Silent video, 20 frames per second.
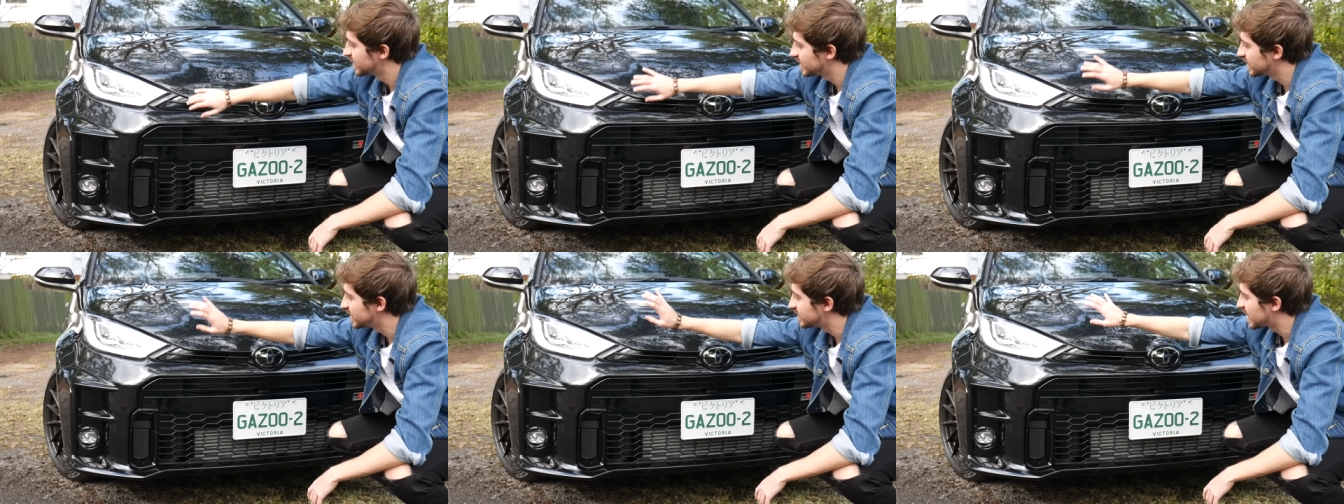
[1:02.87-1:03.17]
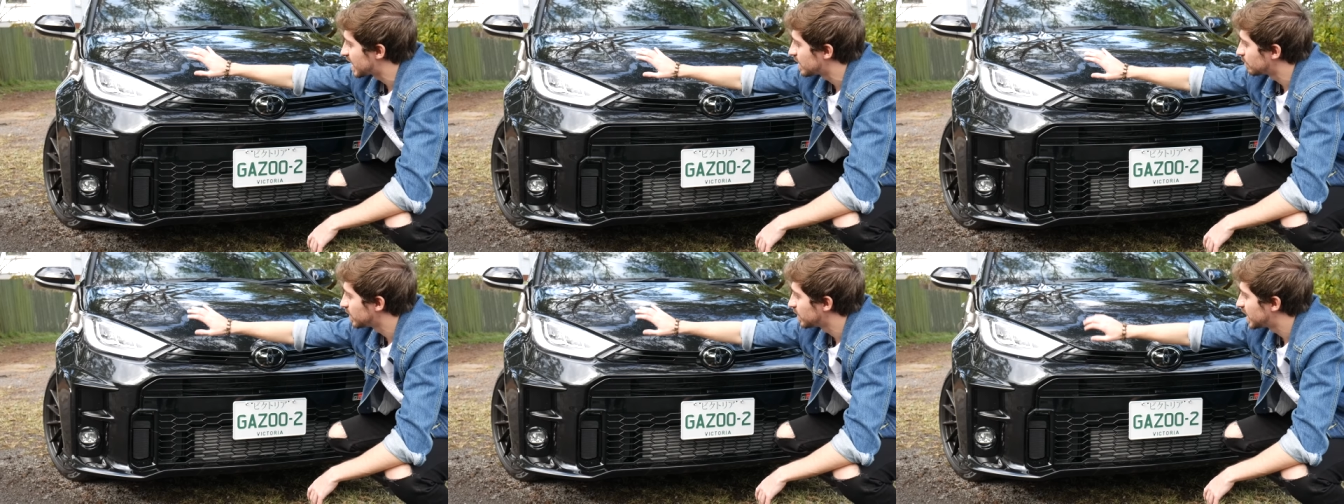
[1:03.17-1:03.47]
the
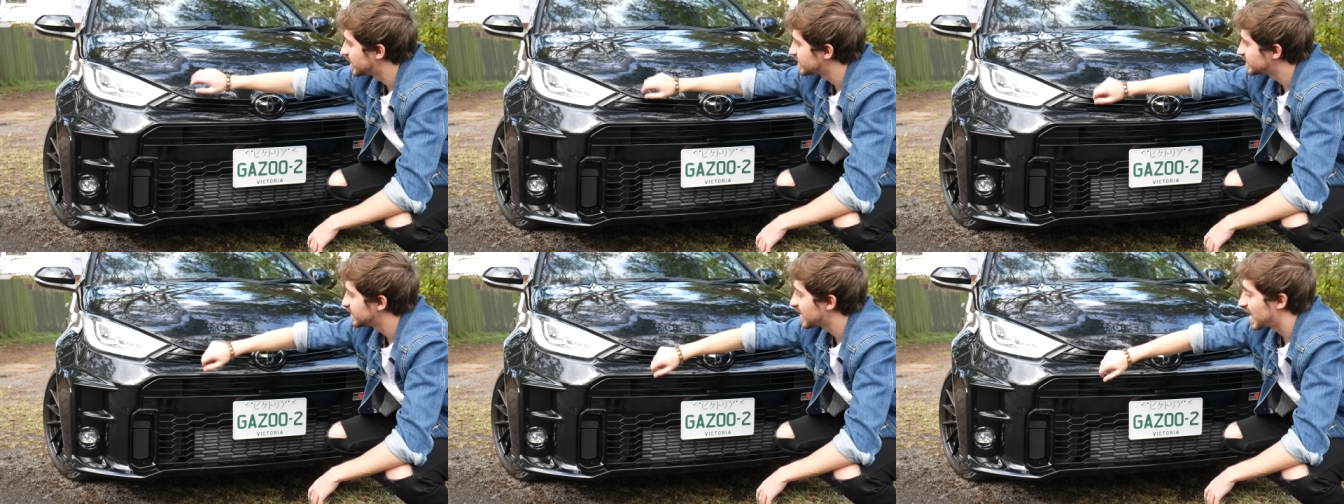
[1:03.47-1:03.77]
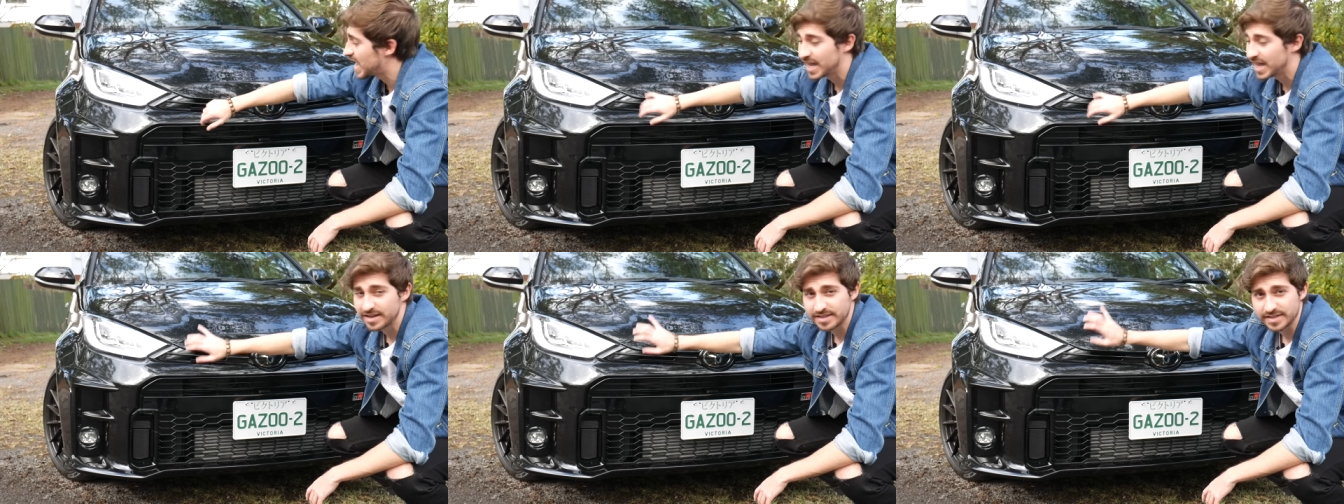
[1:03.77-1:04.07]
tail lights,
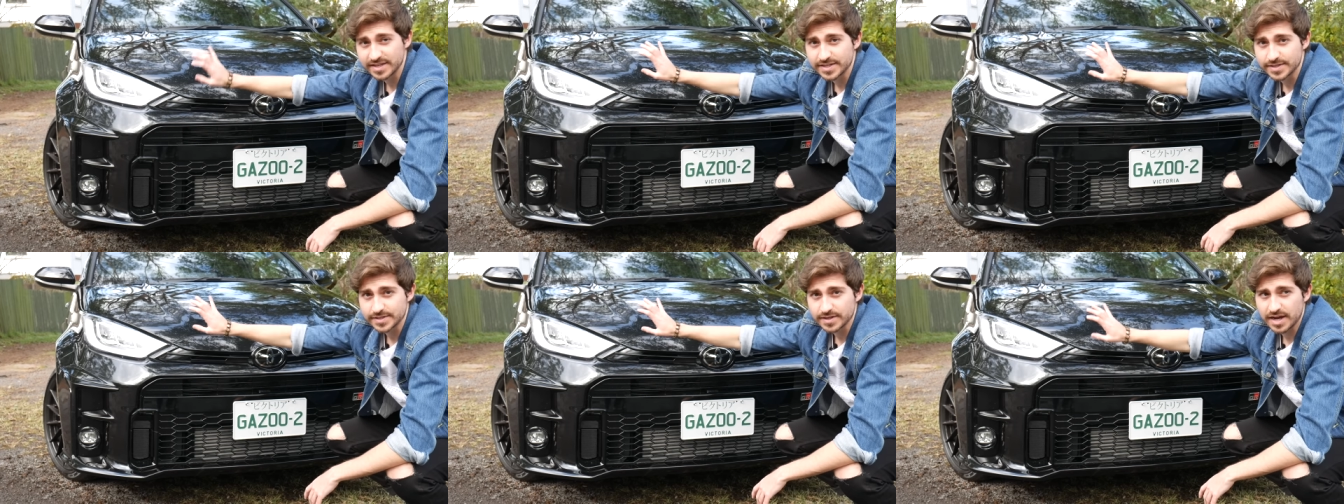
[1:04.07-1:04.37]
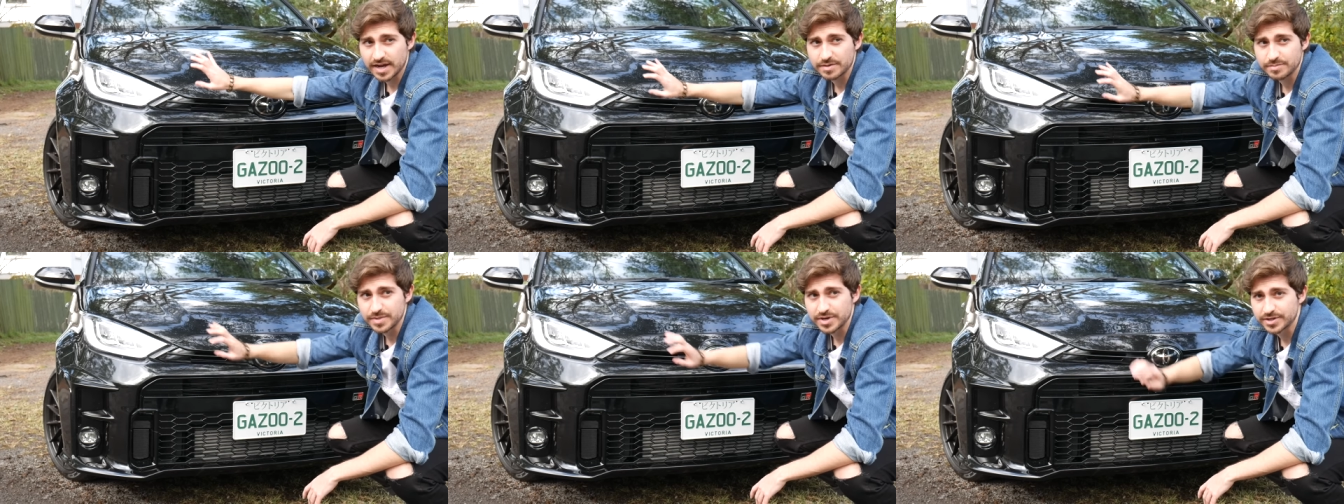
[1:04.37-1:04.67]
and the
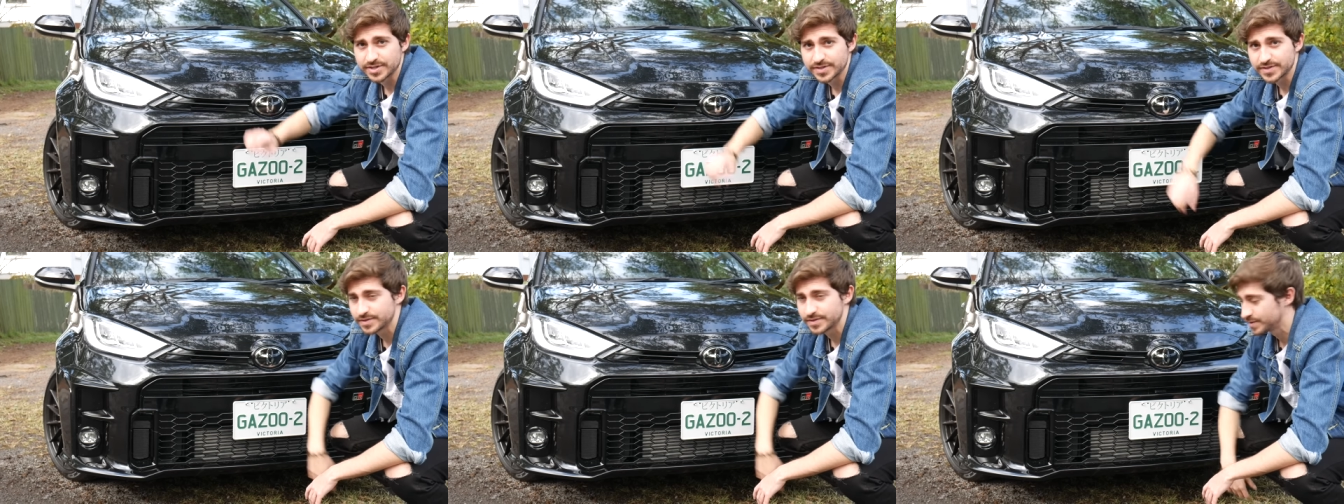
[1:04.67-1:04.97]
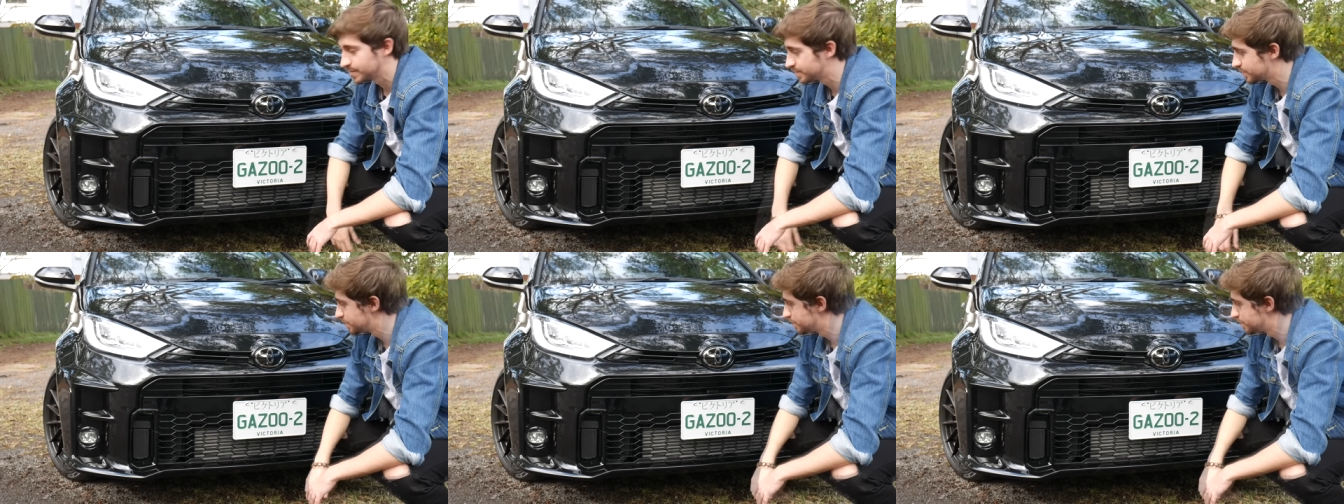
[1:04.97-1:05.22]
side mirrors.